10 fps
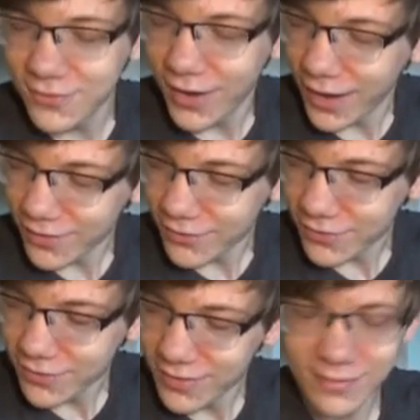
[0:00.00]

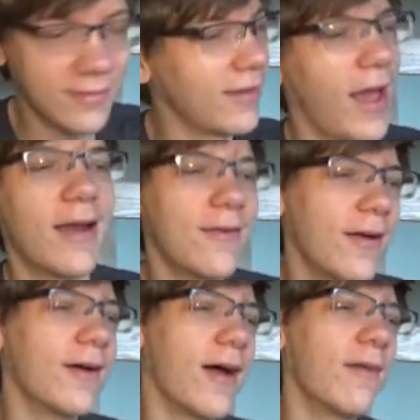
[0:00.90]
Exorcist? I don't
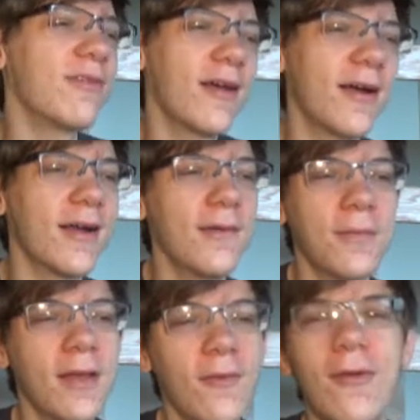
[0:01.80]
know. I'm sorry.
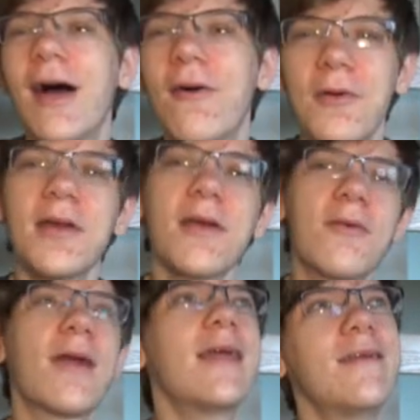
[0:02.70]
Wow, what a
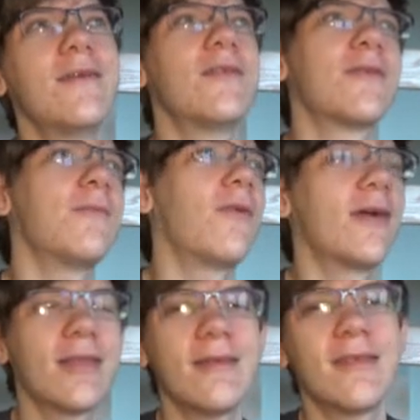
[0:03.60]
great news
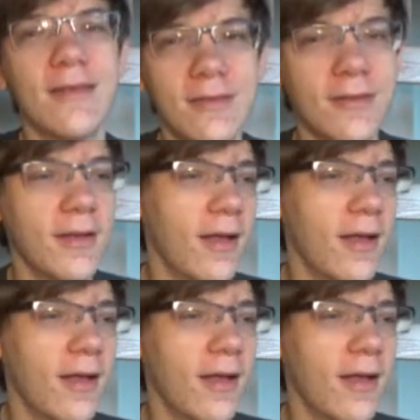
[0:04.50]
report this is.